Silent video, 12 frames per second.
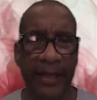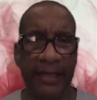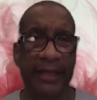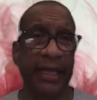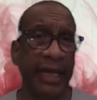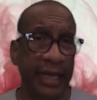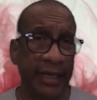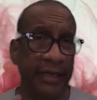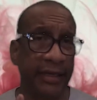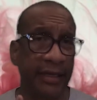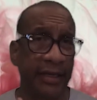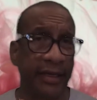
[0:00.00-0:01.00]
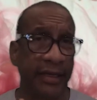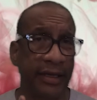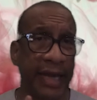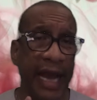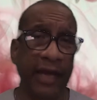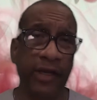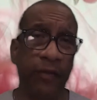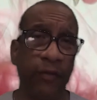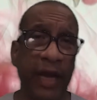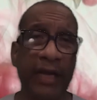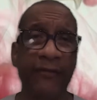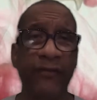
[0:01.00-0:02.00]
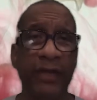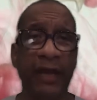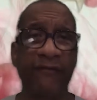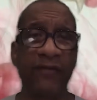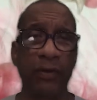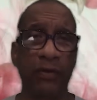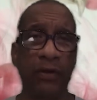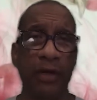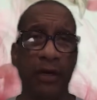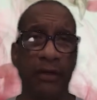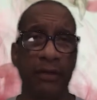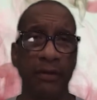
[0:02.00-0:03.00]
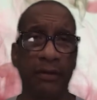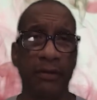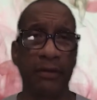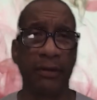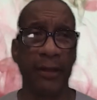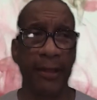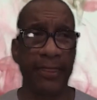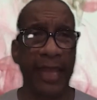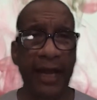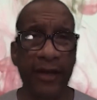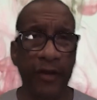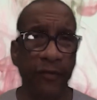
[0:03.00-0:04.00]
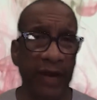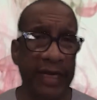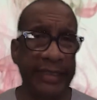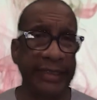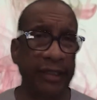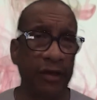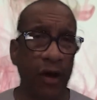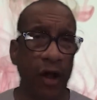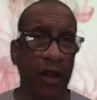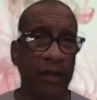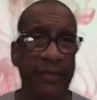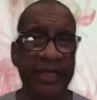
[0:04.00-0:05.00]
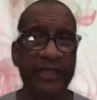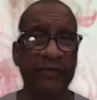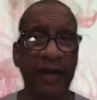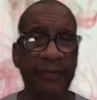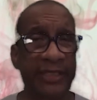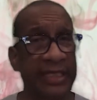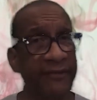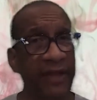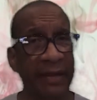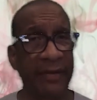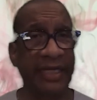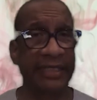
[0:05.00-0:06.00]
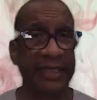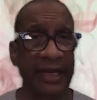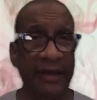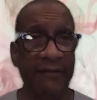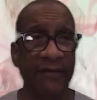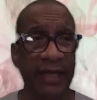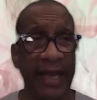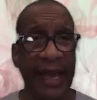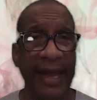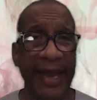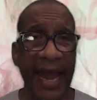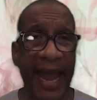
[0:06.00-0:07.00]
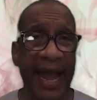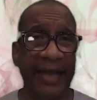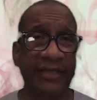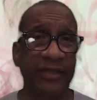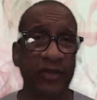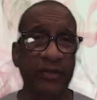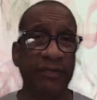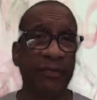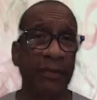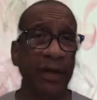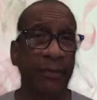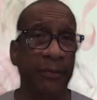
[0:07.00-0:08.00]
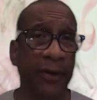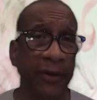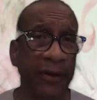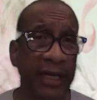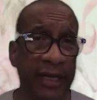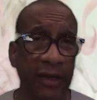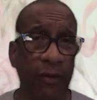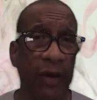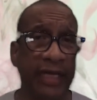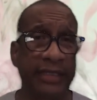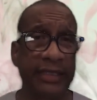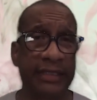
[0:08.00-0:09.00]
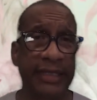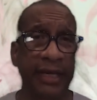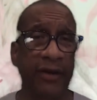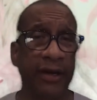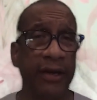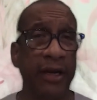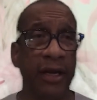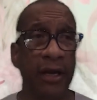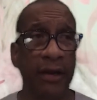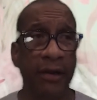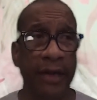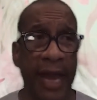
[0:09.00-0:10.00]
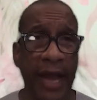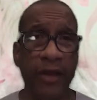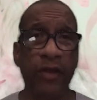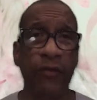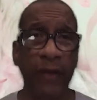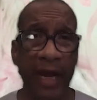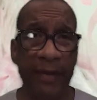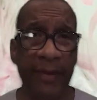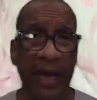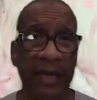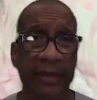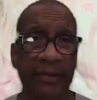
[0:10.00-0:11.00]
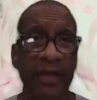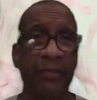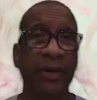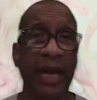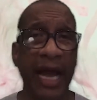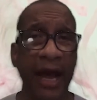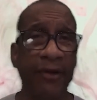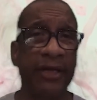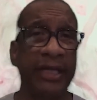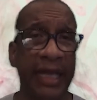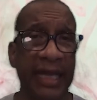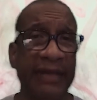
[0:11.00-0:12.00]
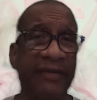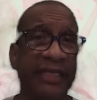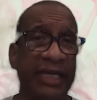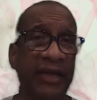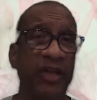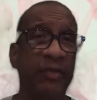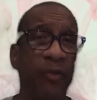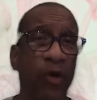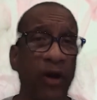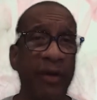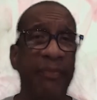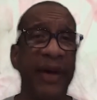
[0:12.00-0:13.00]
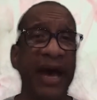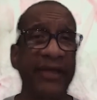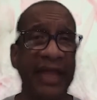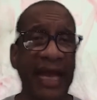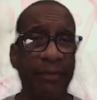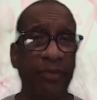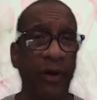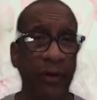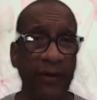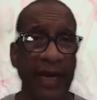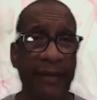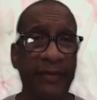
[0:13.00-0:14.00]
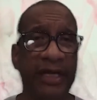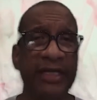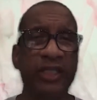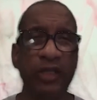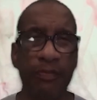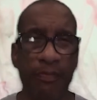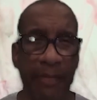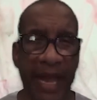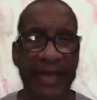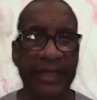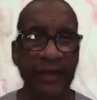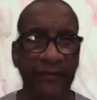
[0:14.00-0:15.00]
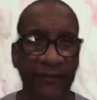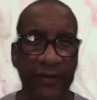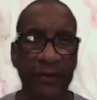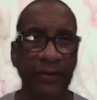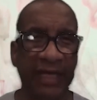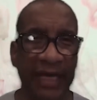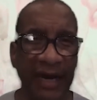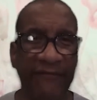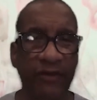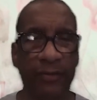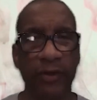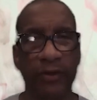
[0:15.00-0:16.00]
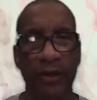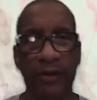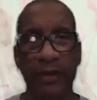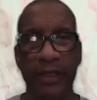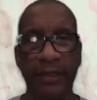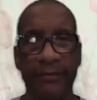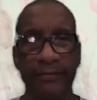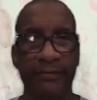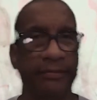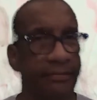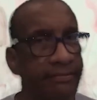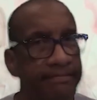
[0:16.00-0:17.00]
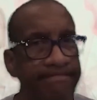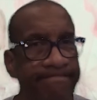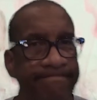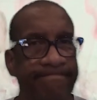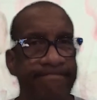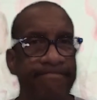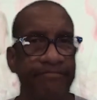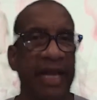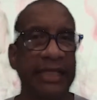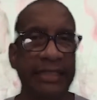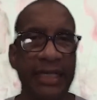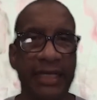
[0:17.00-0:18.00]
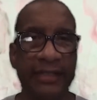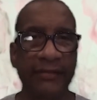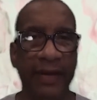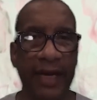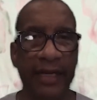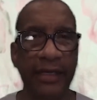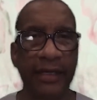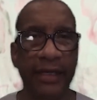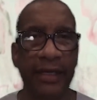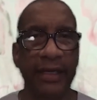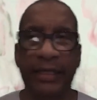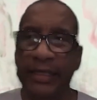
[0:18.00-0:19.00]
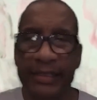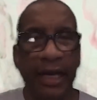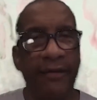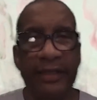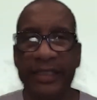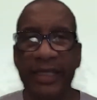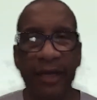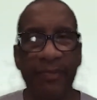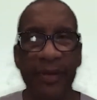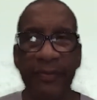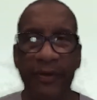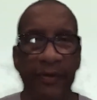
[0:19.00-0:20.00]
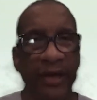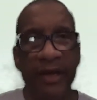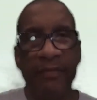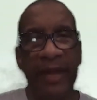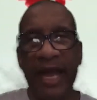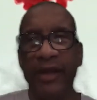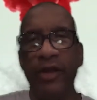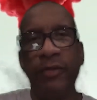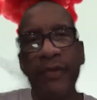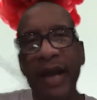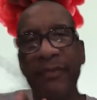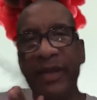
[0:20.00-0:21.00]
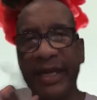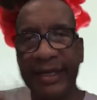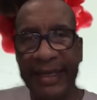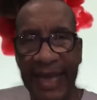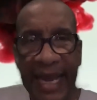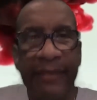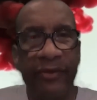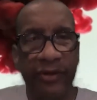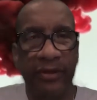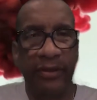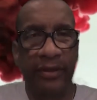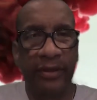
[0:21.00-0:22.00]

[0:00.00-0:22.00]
Then, now you're ready for that phone call. Now you're ready to call an admission representative like myself and ask those pertinent questions that are, now you read about it, but how could they even tell you more about that program to make you feel comfortable going there? Made sense, right? Because I always tell people, man, you might be a gamer,